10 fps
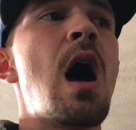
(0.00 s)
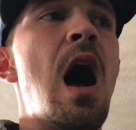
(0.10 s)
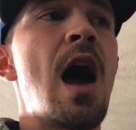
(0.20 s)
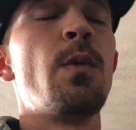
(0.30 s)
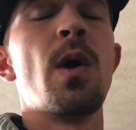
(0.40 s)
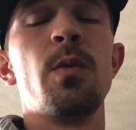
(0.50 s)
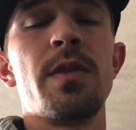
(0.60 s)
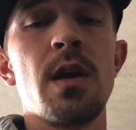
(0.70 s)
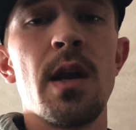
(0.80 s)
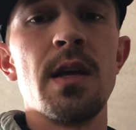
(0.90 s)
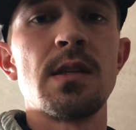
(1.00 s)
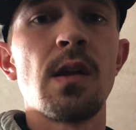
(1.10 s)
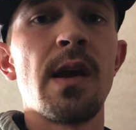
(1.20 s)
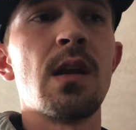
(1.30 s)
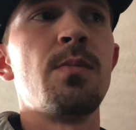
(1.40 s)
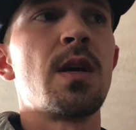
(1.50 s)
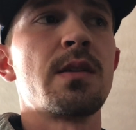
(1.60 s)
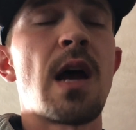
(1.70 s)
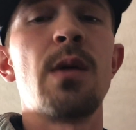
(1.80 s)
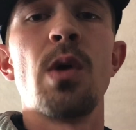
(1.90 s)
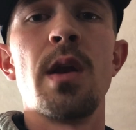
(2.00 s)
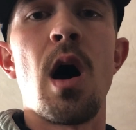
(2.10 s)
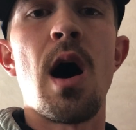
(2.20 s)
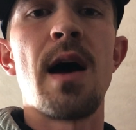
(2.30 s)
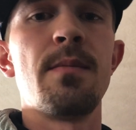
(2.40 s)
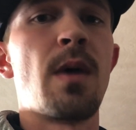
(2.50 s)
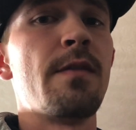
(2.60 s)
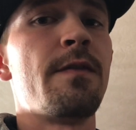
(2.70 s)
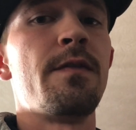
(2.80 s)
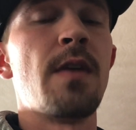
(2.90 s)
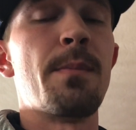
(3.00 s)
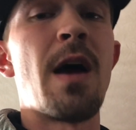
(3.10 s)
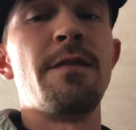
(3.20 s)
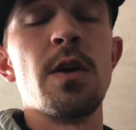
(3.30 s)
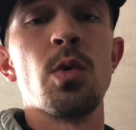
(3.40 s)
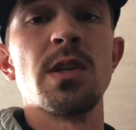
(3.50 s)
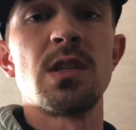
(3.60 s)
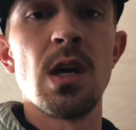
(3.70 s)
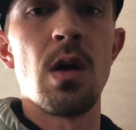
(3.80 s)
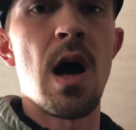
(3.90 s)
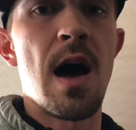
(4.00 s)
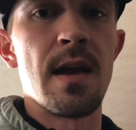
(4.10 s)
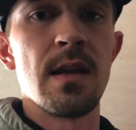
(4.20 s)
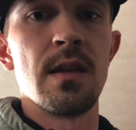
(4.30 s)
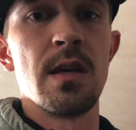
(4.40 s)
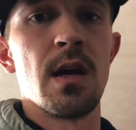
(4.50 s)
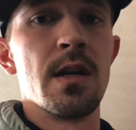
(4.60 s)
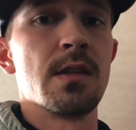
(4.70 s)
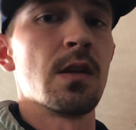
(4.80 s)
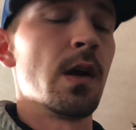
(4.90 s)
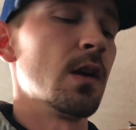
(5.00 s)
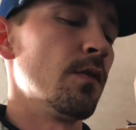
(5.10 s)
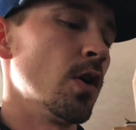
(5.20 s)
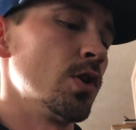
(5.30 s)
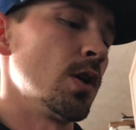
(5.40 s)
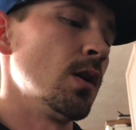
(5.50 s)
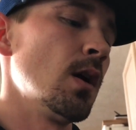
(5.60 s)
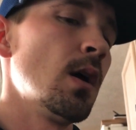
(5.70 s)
I went with the uninsulated because I run hot, and my feet were still hot in the uninsulated version.